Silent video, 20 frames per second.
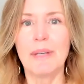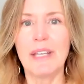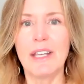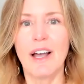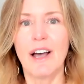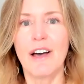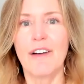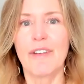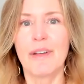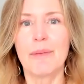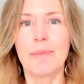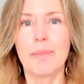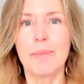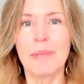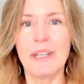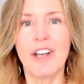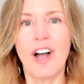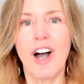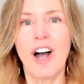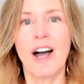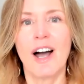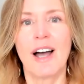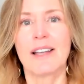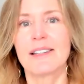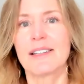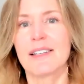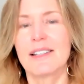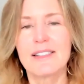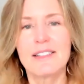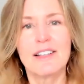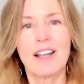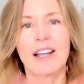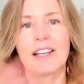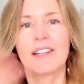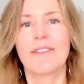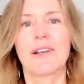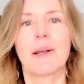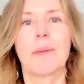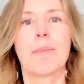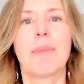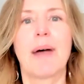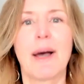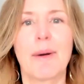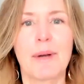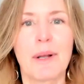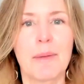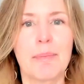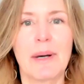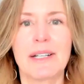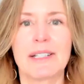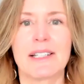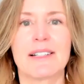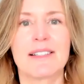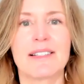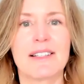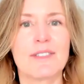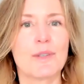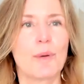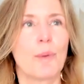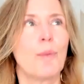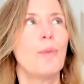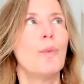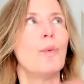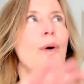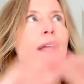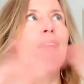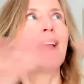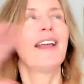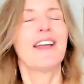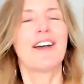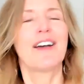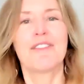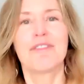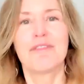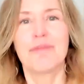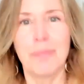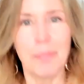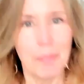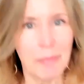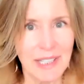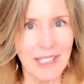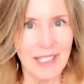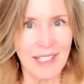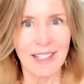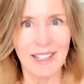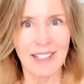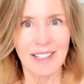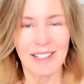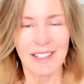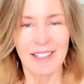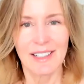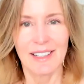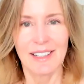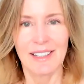be of and beyond it's not even about abundance it's a way of being